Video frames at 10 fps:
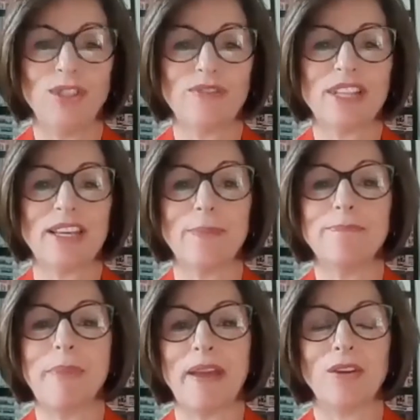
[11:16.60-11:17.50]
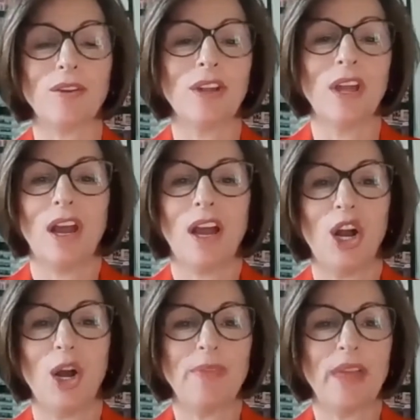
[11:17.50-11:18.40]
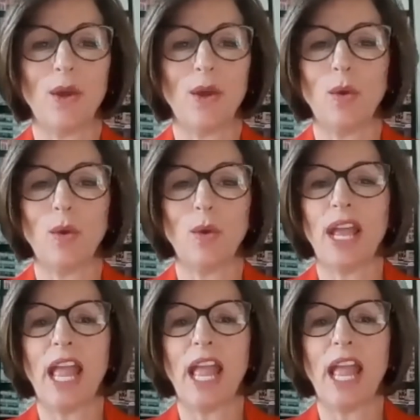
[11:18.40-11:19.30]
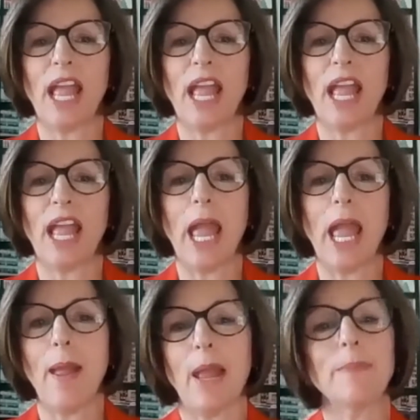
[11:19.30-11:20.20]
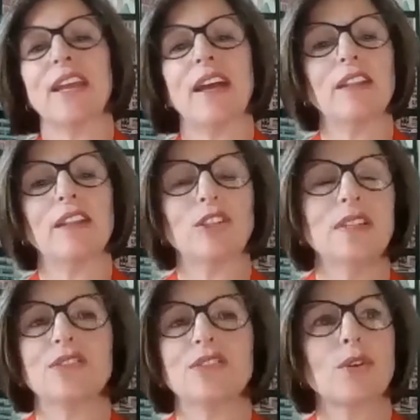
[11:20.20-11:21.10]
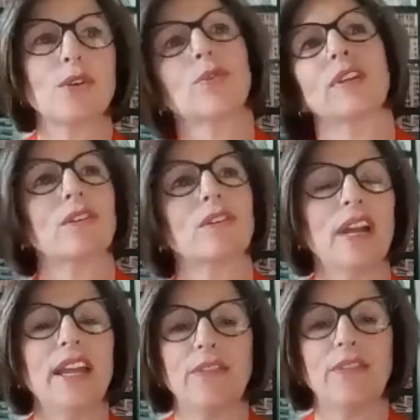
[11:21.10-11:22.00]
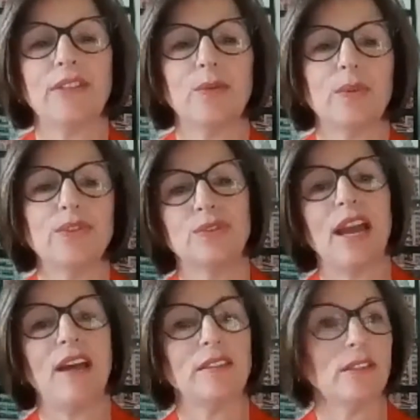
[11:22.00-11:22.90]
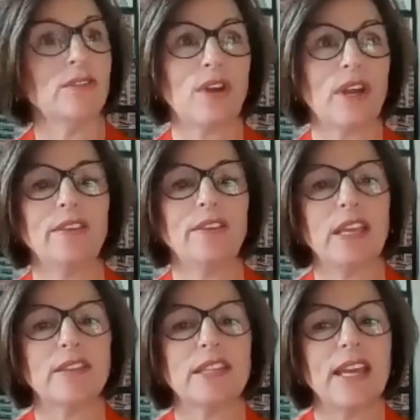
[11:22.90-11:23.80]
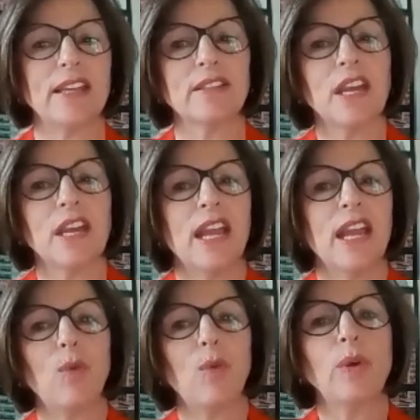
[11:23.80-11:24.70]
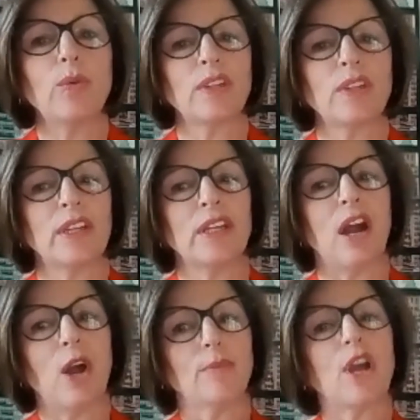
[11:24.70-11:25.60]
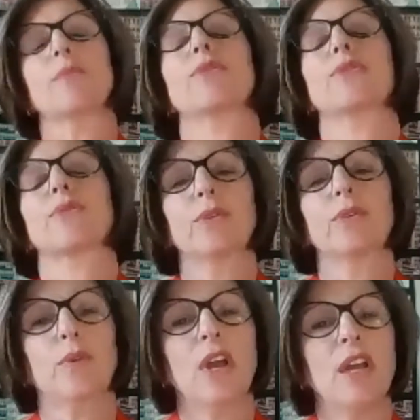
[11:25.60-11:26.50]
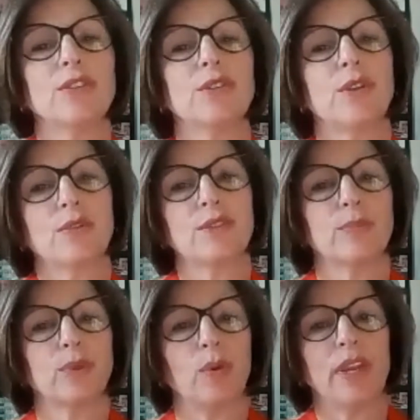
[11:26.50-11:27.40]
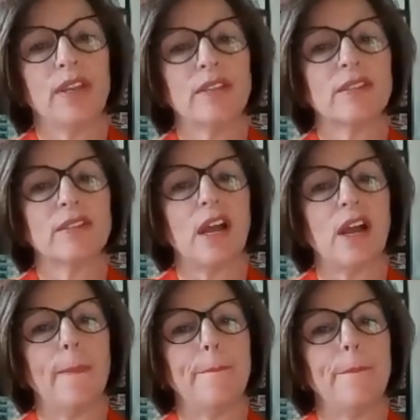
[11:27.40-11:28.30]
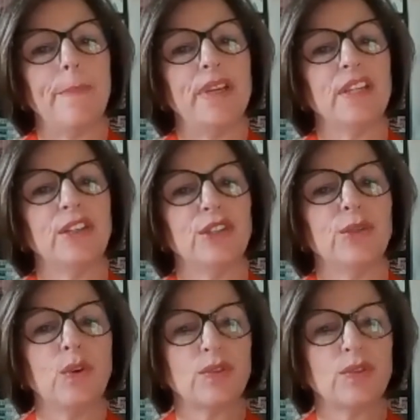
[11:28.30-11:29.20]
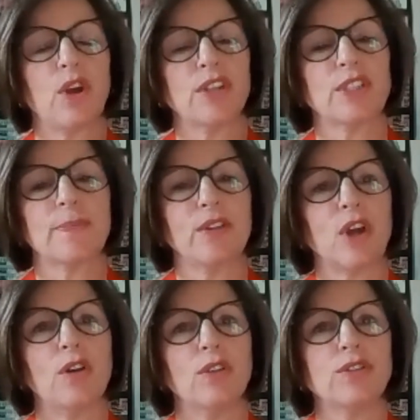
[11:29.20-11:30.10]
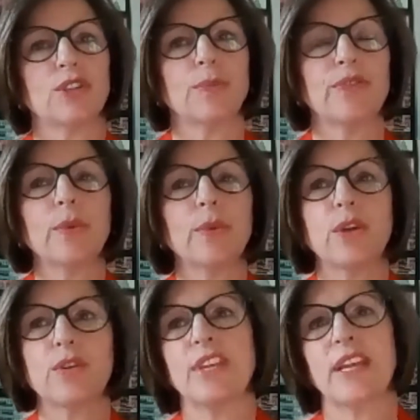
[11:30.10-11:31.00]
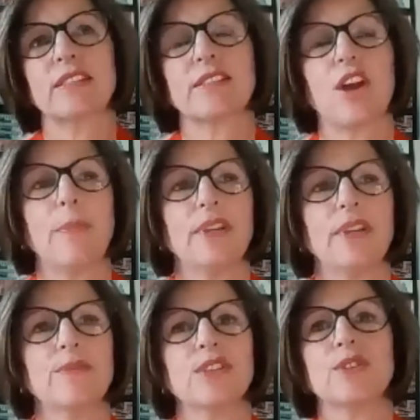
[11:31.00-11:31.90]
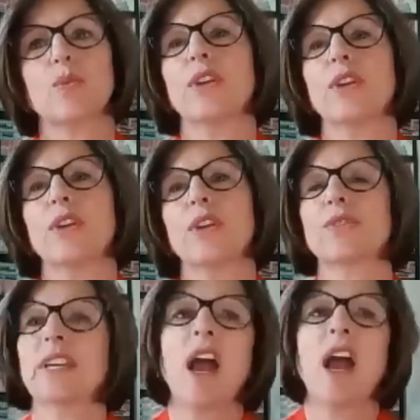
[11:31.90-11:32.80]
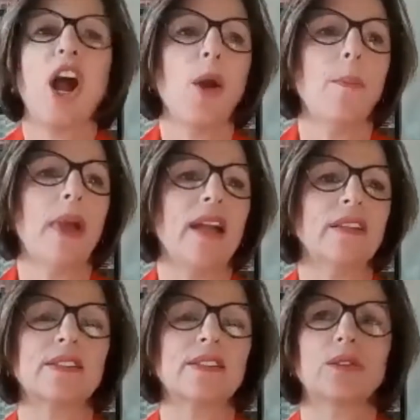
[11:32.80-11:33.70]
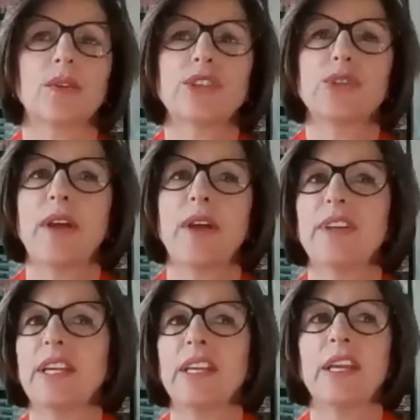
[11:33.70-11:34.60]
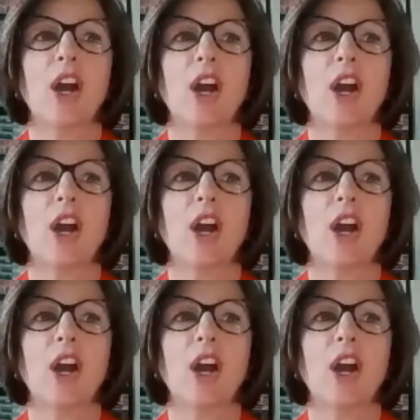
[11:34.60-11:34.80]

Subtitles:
said it better. That whole empathy element is just so critical. And I think with new talent, right, that will really come through to those employees. But you also talked about culture. Before we go to the next topic, I'm just wondering, Alex and Lori, do you have any